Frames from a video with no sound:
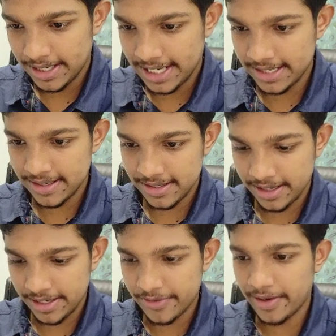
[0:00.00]
tags.
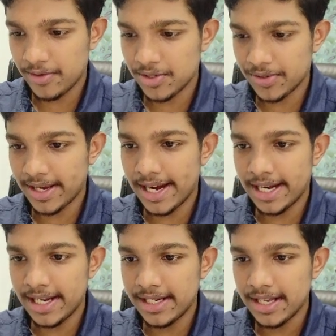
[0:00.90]
Say h5 also
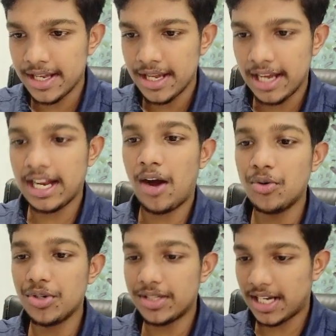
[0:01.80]
added it. And
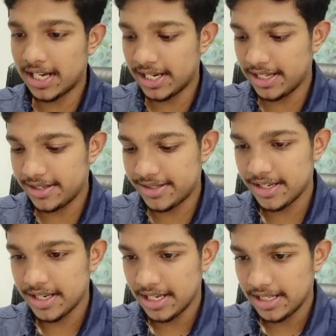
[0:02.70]
how to target
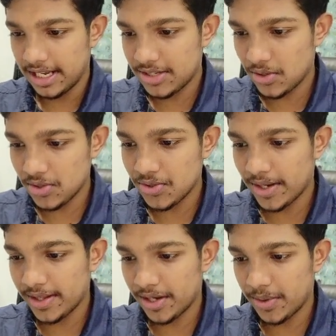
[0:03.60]
this? That's also
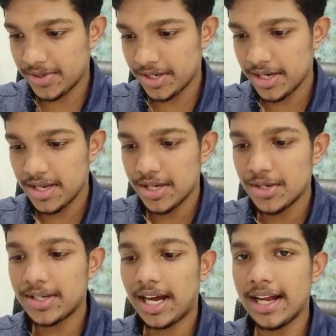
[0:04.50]
another question.
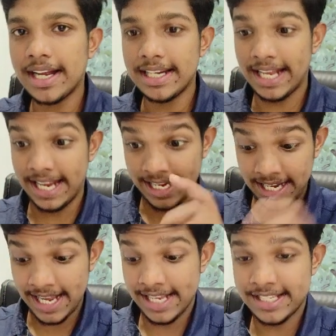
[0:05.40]
To target a
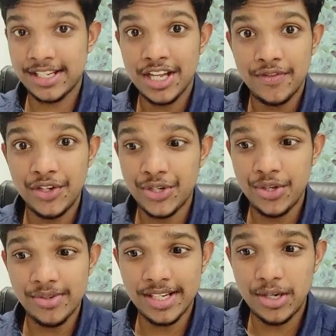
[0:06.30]
class, we should
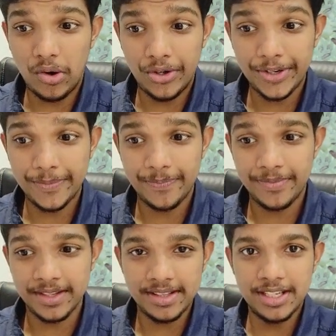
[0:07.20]
use a dot.
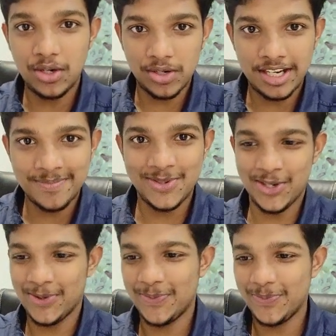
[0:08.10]
The dot comes
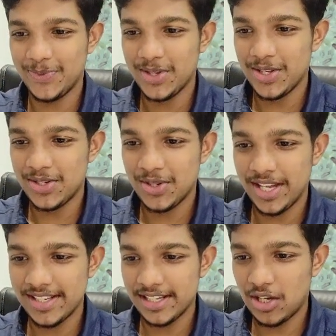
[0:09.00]
here. So
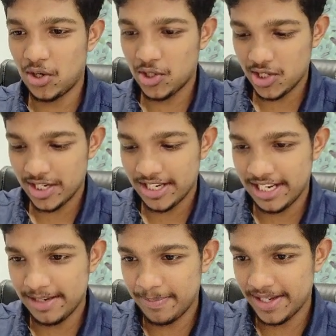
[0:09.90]
here's a dot
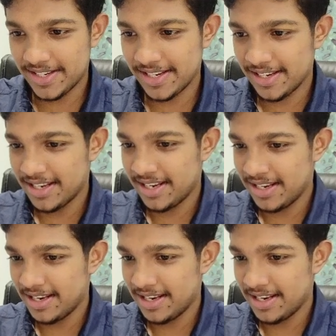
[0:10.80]
and a paste.